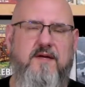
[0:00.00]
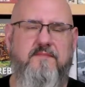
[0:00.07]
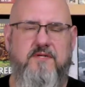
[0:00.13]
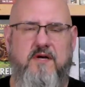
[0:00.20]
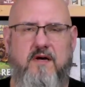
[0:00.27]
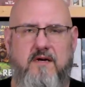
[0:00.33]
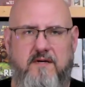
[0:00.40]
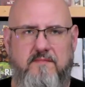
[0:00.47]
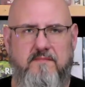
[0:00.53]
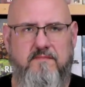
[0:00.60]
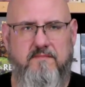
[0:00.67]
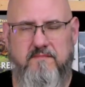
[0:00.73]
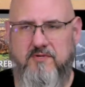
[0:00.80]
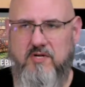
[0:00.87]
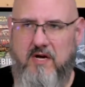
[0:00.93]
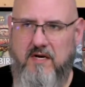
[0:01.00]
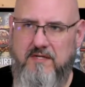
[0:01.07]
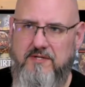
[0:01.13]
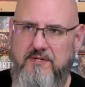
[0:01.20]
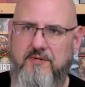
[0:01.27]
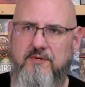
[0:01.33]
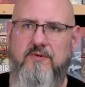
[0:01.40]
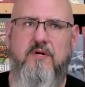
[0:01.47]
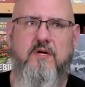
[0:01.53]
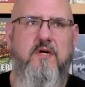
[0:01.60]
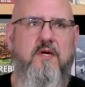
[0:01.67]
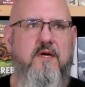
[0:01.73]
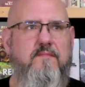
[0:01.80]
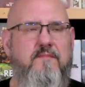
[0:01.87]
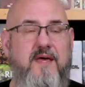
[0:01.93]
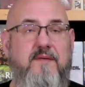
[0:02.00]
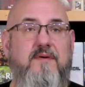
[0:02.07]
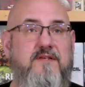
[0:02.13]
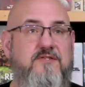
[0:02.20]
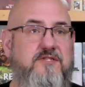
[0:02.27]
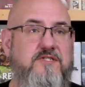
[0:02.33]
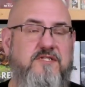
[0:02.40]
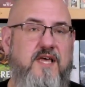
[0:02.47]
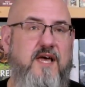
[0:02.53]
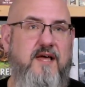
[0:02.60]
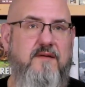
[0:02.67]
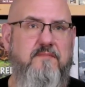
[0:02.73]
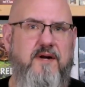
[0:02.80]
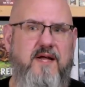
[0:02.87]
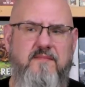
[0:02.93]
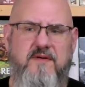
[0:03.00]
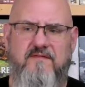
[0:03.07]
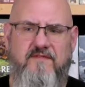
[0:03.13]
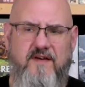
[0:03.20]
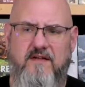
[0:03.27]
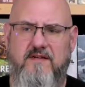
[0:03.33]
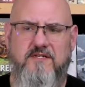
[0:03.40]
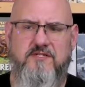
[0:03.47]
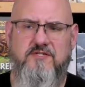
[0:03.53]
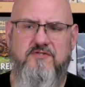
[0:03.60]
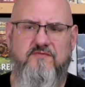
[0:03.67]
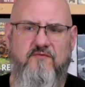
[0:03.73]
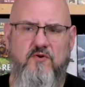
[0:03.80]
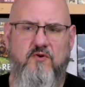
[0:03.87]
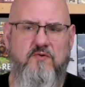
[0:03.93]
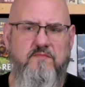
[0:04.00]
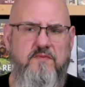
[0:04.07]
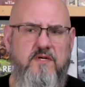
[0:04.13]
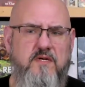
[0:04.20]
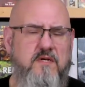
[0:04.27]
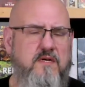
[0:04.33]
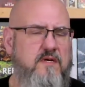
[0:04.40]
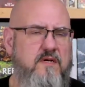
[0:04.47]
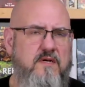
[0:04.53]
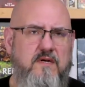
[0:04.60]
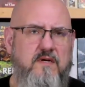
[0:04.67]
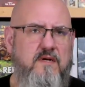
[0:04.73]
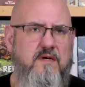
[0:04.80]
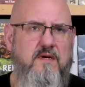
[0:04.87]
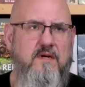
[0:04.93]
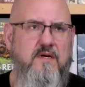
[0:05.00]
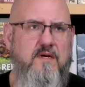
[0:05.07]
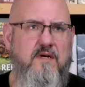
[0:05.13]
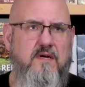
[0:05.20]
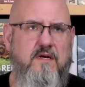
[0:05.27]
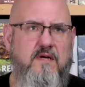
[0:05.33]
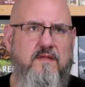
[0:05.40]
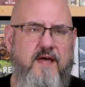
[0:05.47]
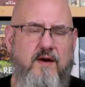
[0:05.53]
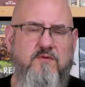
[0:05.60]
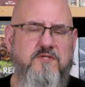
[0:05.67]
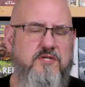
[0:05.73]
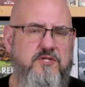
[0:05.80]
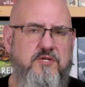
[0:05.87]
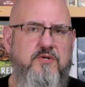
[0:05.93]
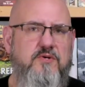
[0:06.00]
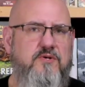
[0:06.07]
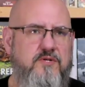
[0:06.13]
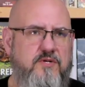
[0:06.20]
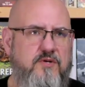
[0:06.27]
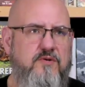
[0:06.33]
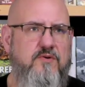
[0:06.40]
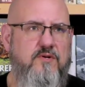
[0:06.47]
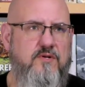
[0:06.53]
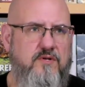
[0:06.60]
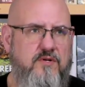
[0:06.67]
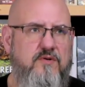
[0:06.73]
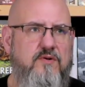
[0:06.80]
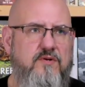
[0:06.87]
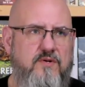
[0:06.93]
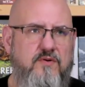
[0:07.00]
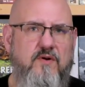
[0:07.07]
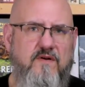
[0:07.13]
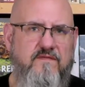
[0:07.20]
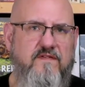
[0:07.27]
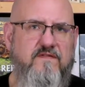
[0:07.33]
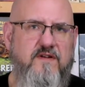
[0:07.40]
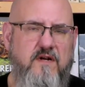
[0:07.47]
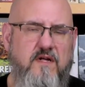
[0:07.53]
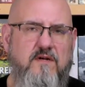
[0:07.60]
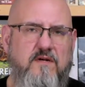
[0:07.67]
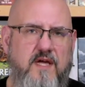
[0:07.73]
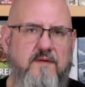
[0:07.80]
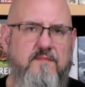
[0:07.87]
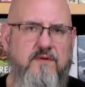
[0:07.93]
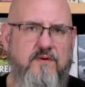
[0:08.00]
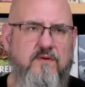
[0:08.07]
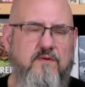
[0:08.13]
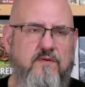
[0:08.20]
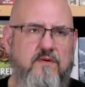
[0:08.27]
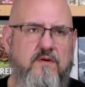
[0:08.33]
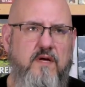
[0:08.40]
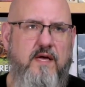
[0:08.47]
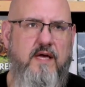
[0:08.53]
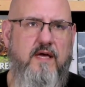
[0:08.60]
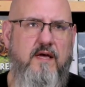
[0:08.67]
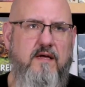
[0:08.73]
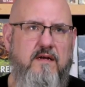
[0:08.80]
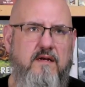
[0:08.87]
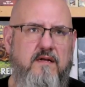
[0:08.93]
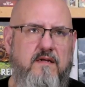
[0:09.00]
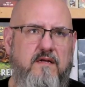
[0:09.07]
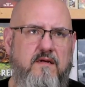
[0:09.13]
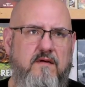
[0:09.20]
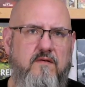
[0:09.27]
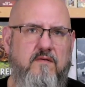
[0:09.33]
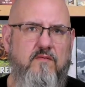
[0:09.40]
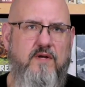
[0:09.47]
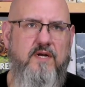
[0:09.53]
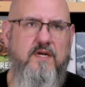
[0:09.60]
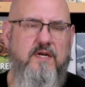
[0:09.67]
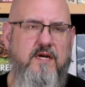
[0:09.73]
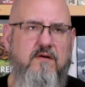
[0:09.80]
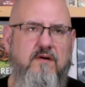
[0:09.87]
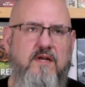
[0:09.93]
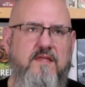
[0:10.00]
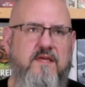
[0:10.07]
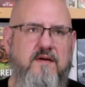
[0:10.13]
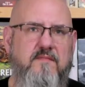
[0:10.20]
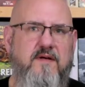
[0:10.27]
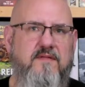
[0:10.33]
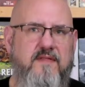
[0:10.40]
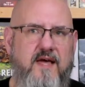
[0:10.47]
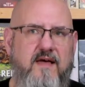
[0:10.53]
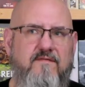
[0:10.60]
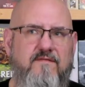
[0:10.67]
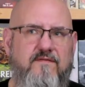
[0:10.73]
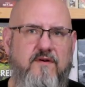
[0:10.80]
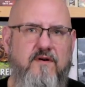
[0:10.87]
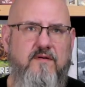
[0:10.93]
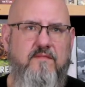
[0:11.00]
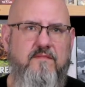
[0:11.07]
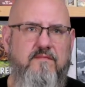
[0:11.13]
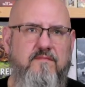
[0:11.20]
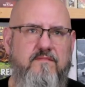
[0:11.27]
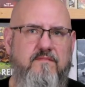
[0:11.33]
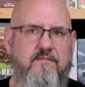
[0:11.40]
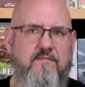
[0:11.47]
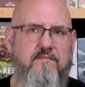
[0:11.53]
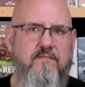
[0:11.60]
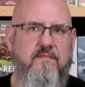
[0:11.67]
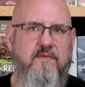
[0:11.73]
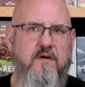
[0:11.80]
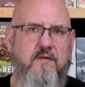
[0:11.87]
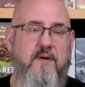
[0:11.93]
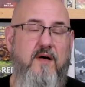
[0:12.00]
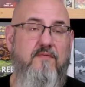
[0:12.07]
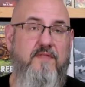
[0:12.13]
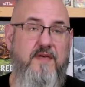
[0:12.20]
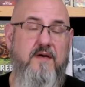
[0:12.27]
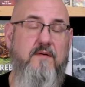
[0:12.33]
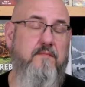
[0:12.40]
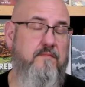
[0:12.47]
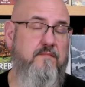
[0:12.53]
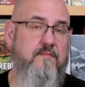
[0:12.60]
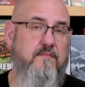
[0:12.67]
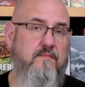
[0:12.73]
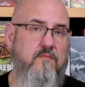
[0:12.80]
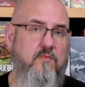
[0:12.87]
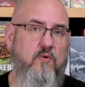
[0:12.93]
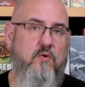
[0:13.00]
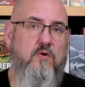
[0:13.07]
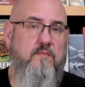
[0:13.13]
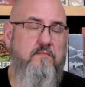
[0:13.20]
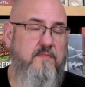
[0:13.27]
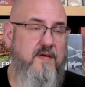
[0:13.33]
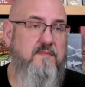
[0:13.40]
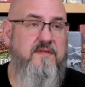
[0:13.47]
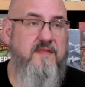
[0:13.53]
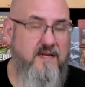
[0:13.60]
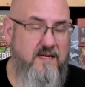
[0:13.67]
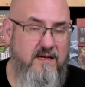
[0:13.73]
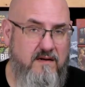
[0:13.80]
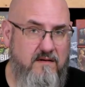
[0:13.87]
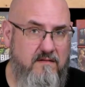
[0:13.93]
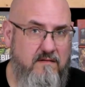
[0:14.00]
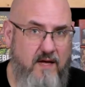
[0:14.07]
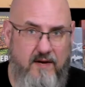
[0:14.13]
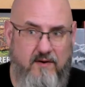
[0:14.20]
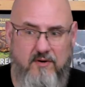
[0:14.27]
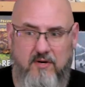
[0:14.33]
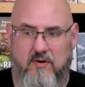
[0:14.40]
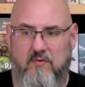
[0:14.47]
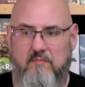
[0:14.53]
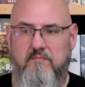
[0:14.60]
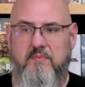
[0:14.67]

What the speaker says: I'm talking to. Maybe it's just that. But I mean, Foundations of Rome. That was a $200 to $250 game too, and we didn't hear anything about that about them, or maybe they did. I don't know.